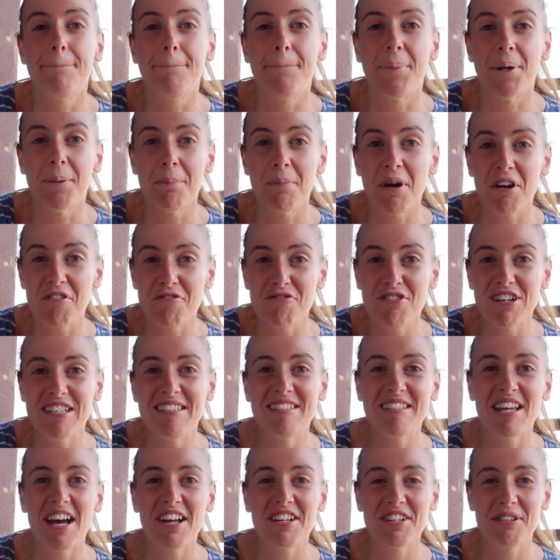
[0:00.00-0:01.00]
But my
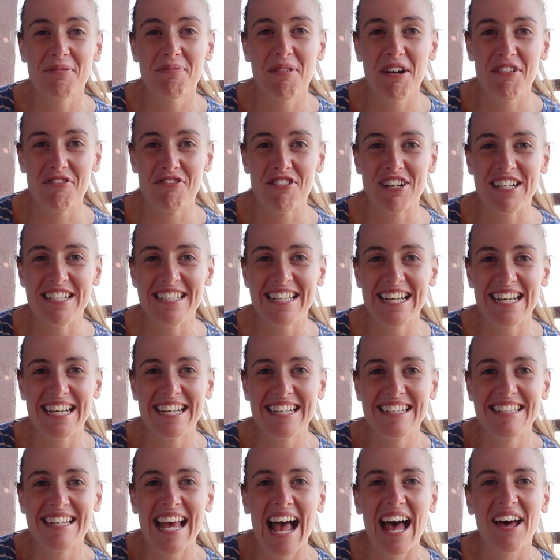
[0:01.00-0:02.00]
research and my
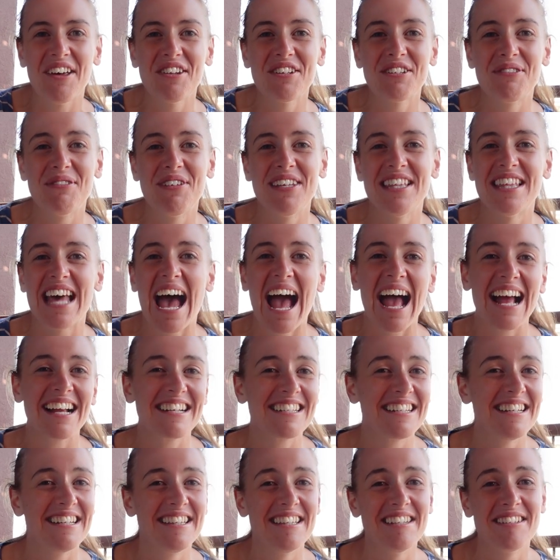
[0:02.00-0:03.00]
reading tells me that
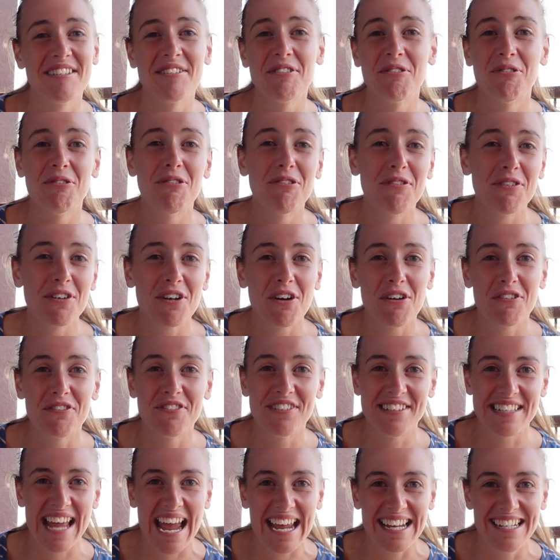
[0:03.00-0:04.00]
actually there's an awful lot
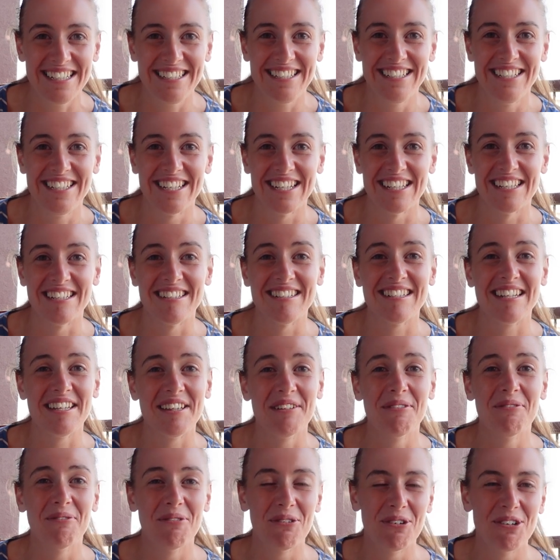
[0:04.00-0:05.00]
of dangers
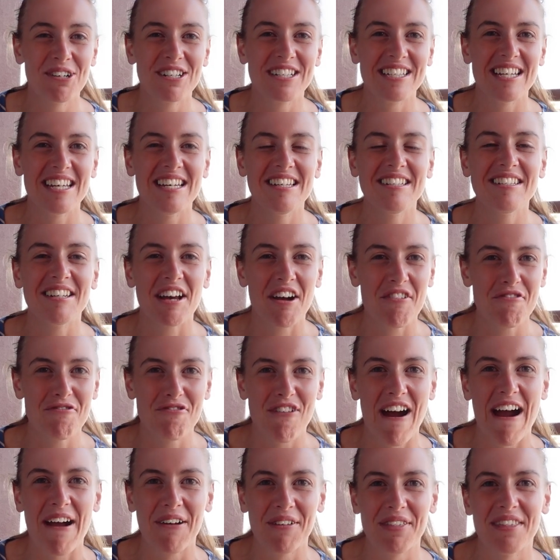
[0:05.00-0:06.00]
in the waters
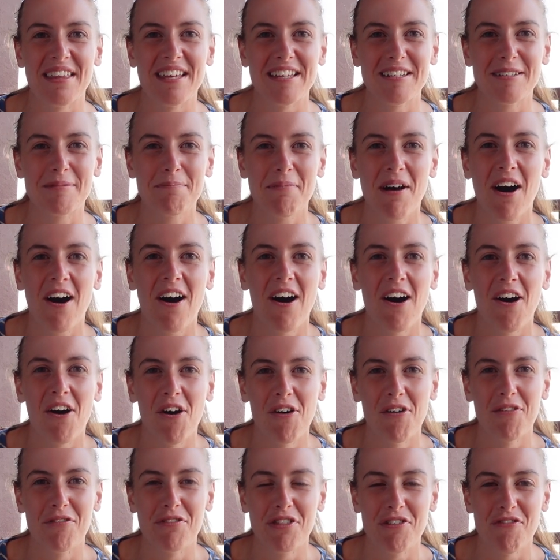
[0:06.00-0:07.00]
around this part
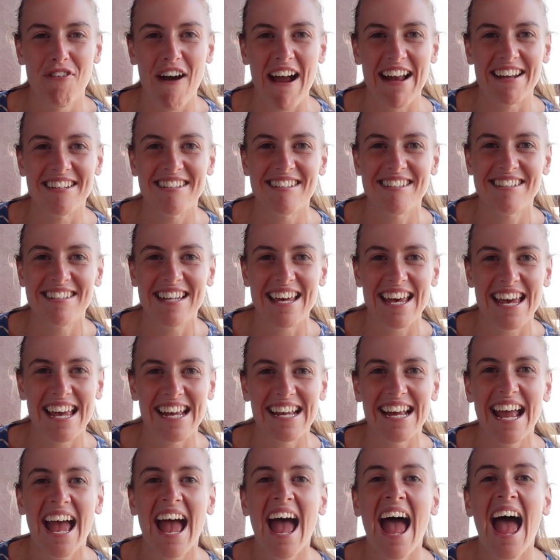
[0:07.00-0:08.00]
of the Red
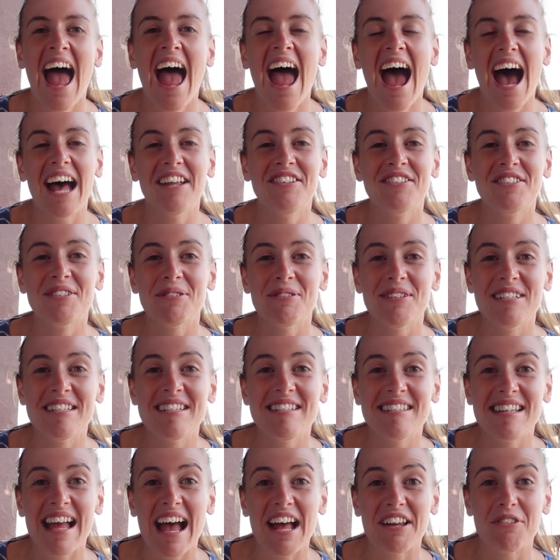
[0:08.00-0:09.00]
Sea. And so
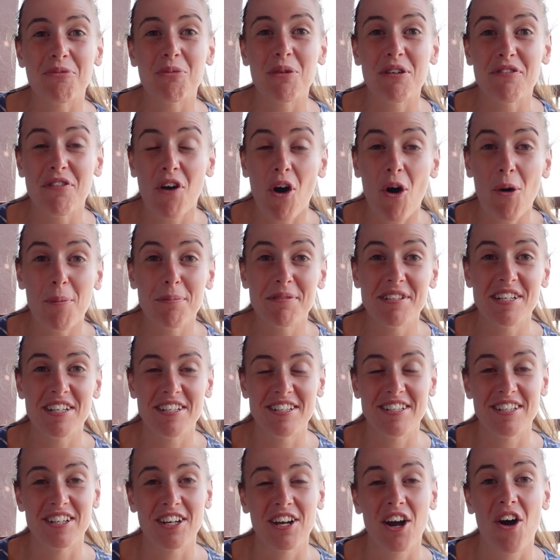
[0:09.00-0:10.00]
instead we've
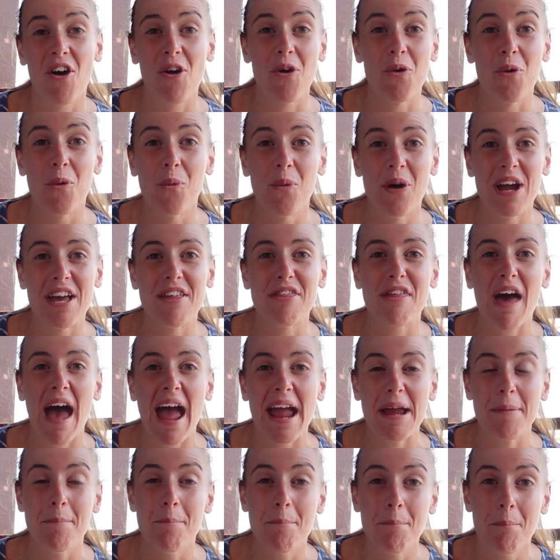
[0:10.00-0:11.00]
opted to go with
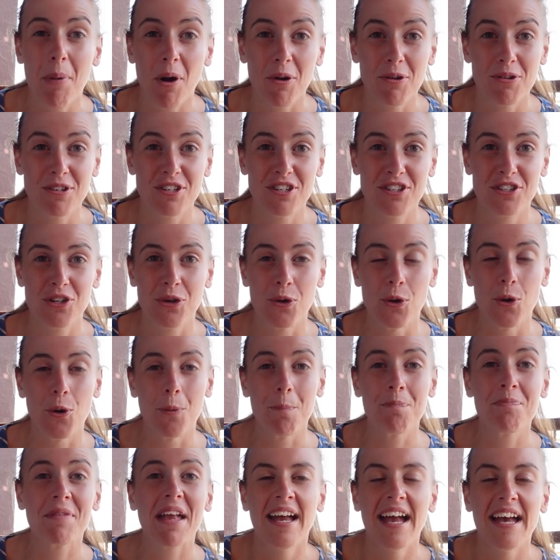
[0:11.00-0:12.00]
a boat tour.
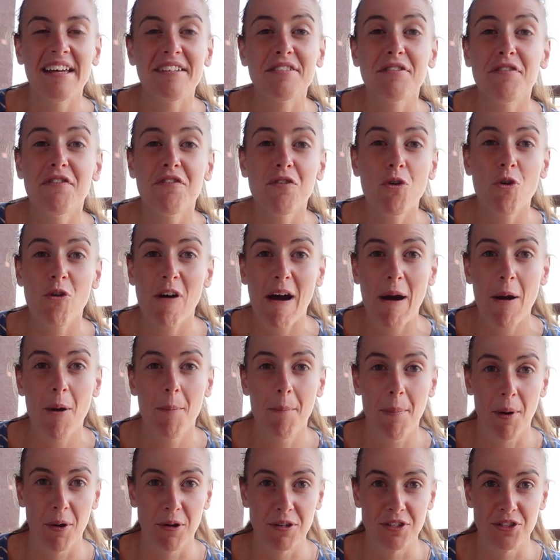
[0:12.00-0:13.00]
It's a 4-hour
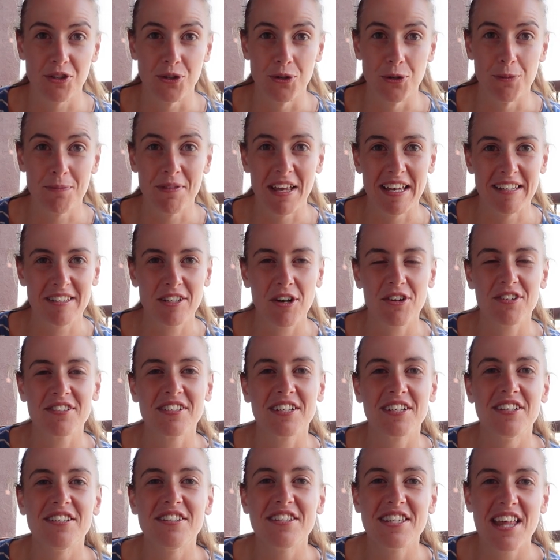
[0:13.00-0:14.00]
boat tour. It's
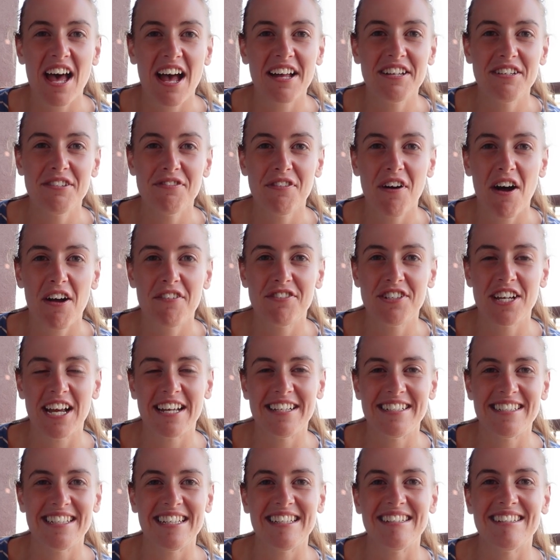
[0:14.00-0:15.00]
costing us 35
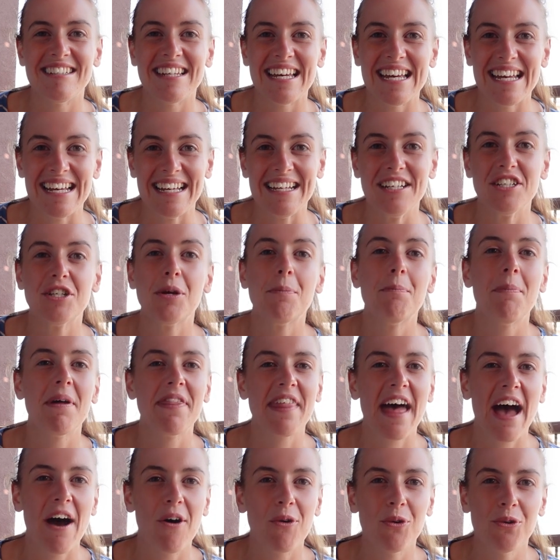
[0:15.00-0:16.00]
JDs each, but
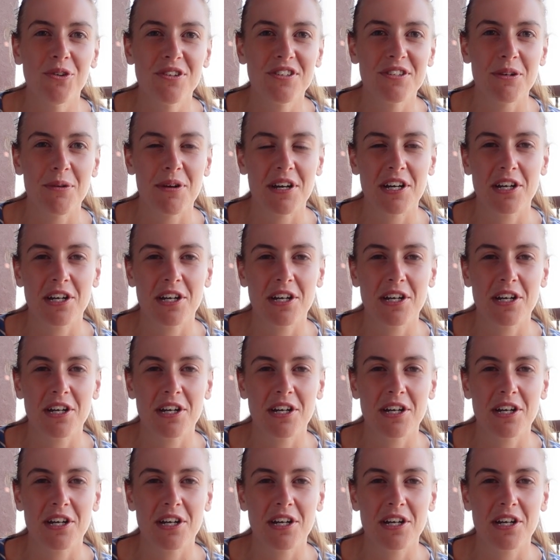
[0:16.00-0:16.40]
that also